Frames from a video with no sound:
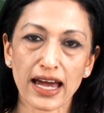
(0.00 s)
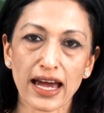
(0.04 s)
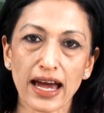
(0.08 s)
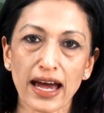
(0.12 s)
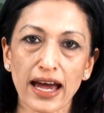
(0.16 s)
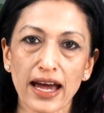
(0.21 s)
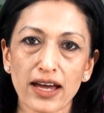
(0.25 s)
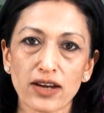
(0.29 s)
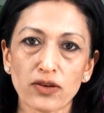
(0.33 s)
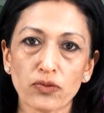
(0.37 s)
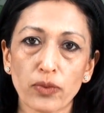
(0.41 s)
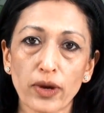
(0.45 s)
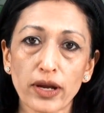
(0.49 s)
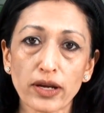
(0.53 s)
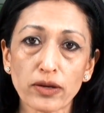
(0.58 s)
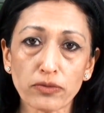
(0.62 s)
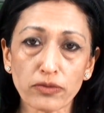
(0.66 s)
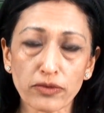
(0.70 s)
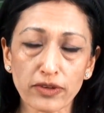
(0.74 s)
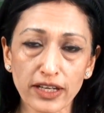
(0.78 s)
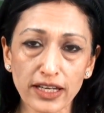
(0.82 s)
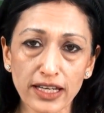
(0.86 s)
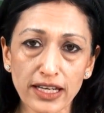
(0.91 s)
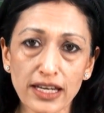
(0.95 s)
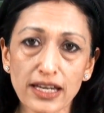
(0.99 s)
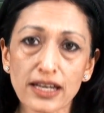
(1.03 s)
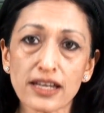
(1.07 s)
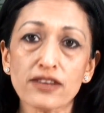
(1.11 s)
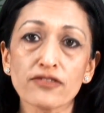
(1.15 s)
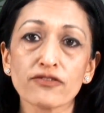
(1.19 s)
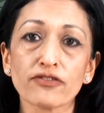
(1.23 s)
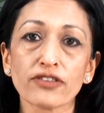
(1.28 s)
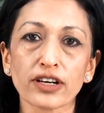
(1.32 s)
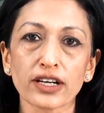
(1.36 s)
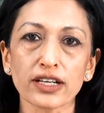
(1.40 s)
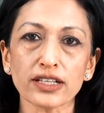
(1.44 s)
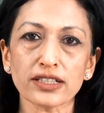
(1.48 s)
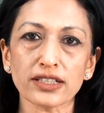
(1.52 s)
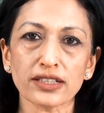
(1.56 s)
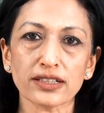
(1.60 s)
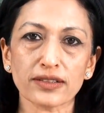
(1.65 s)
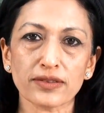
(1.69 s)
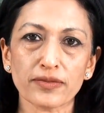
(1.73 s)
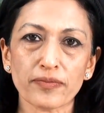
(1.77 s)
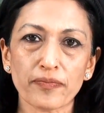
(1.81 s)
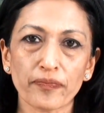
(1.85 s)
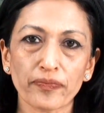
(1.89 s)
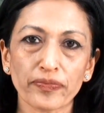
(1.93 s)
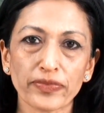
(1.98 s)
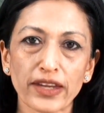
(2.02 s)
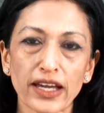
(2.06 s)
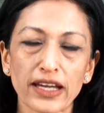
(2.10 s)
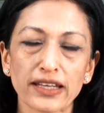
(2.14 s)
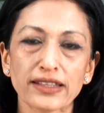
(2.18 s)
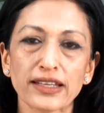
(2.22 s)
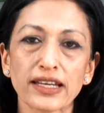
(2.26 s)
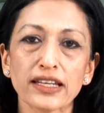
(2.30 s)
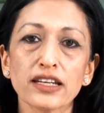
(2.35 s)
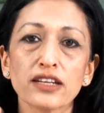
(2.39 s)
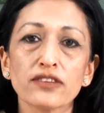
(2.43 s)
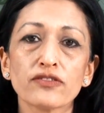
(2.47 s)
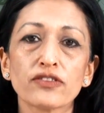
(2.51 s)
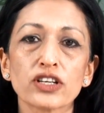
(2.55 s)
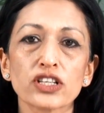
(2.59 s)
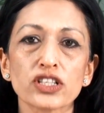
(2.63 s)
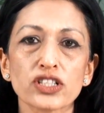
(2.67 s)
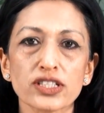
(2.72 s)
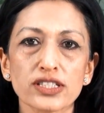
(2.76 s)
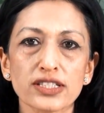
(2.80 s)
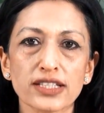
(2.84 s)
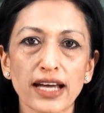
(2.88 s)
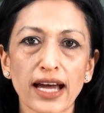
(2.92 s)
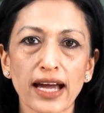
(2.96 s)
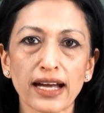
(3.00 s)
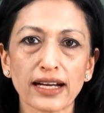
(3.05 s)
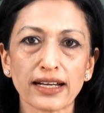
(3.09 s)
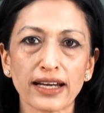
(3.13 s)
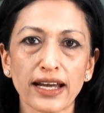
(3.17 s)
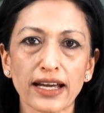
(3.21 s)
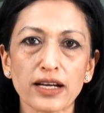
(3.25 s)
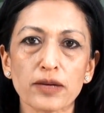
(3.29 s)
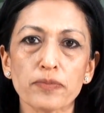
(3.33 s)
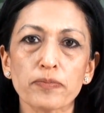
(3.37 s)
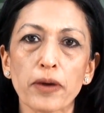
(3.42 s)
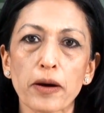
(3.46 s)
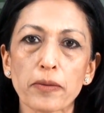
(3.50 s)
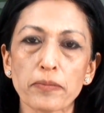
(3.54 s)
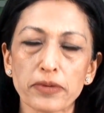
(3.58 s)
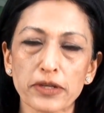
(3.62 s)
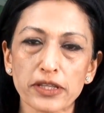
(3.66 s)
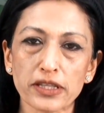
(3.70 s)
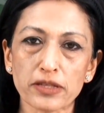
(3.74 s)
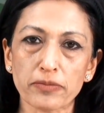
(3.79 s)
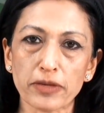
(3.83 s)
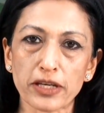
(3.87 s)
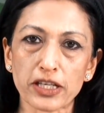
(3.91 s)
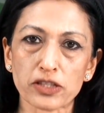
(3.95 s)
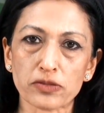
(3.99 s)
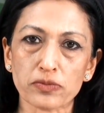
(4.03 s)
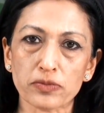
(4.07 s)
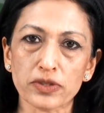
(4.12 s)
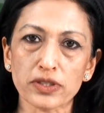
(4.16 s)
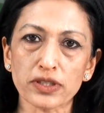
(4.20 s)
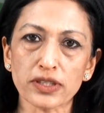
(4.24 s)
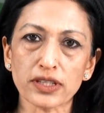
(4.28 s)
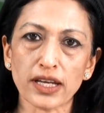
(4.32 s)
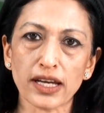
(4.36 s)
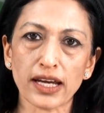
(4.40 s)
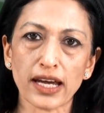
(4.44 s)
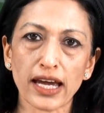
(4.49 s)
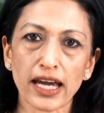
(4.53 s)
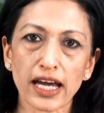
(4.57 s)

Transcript: And when we invert, then inversions act like a pump in the basement,